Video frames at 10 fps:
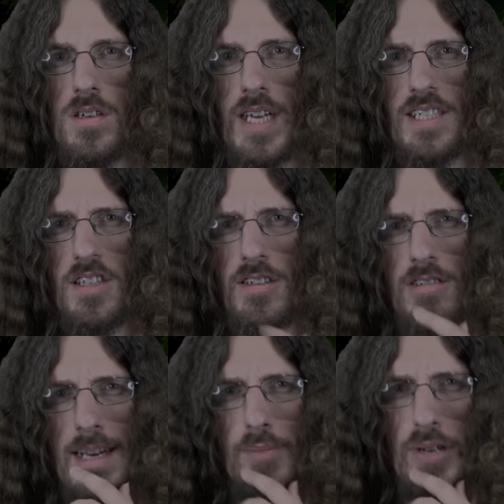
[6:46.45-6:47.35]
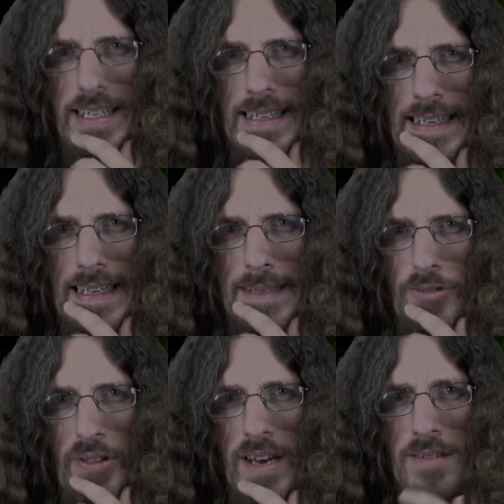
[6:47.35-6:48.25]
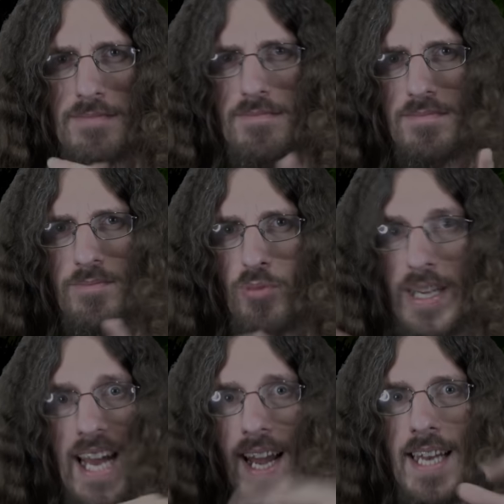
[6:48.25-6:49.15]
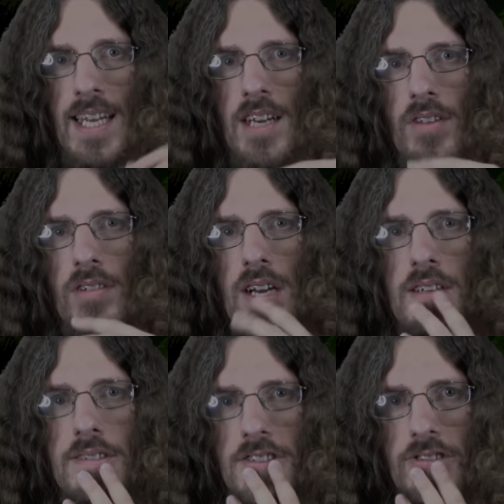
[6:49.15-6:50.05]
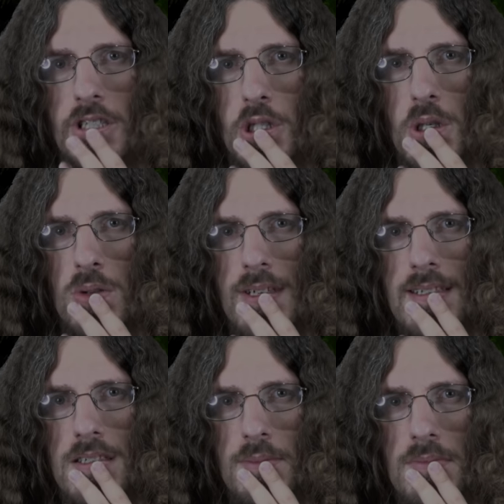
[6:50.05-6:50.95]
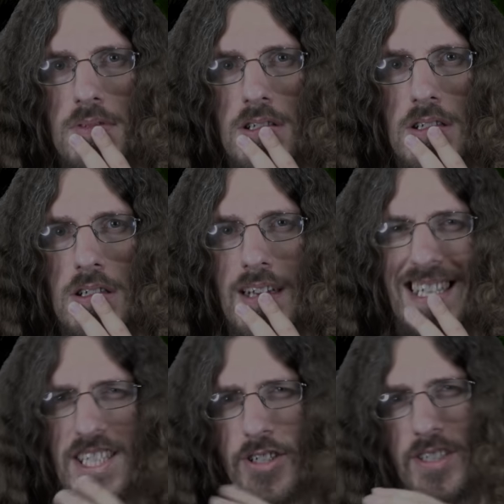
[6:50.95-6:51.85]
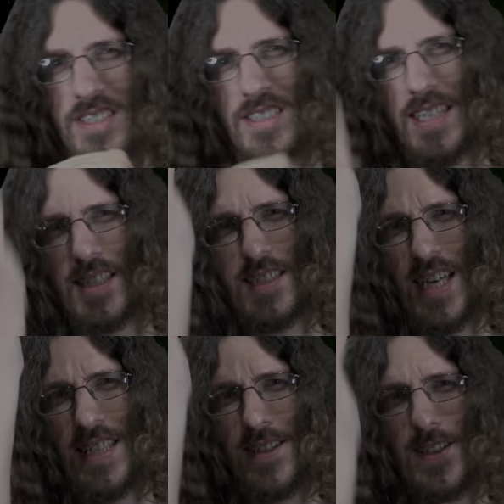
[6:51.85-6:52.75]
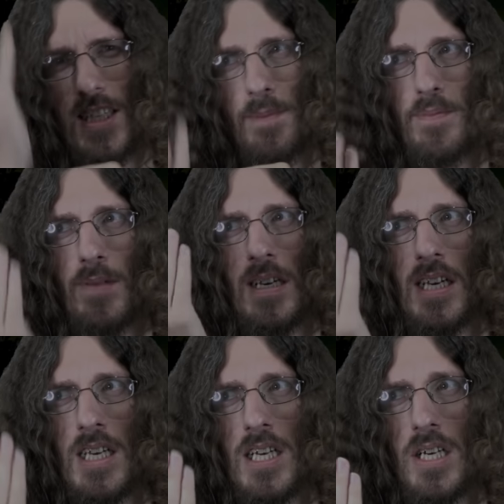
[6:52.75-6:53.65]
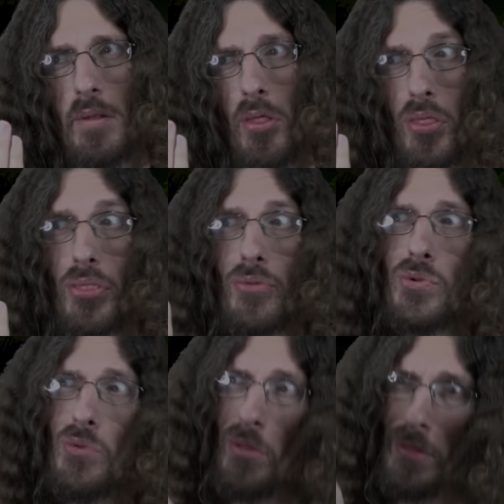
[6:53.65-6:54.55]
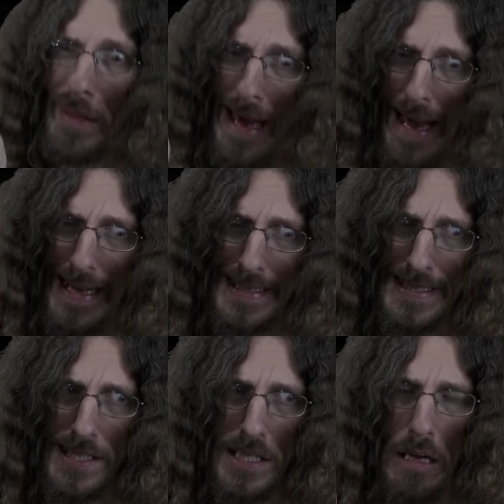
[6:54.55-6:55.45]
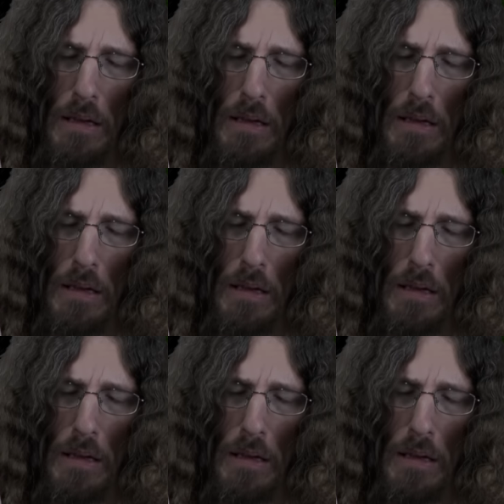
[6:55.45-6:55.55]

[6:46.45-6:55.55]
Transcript: Okay, so the Graboid got him without breaking any of the ground or structure around him. I guess he could have sent a tentacle up through that.